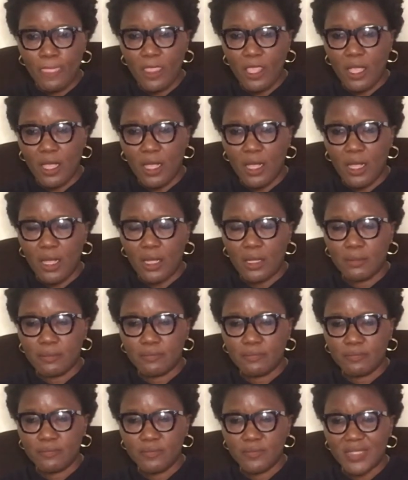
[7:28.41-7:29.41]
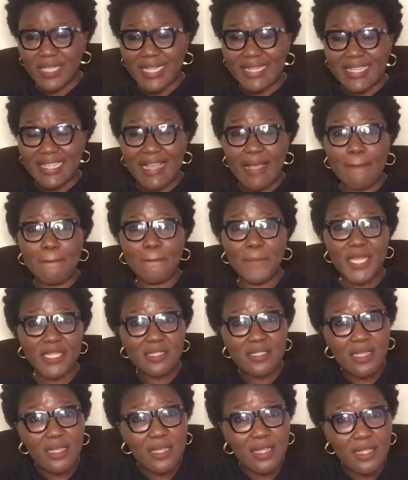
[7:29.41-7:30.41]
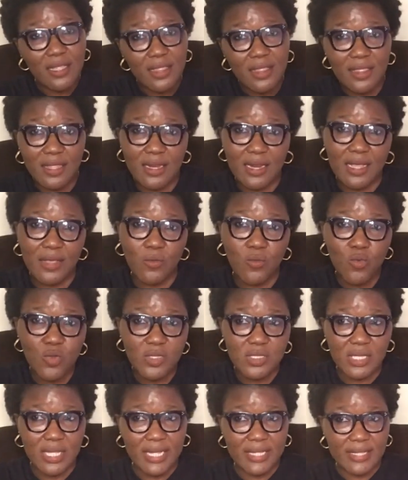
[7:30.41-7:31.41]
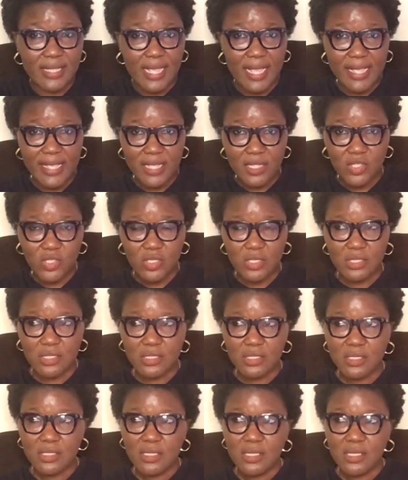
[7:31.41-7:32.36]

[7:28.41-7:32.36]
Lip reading: that they are better than I was at their ages.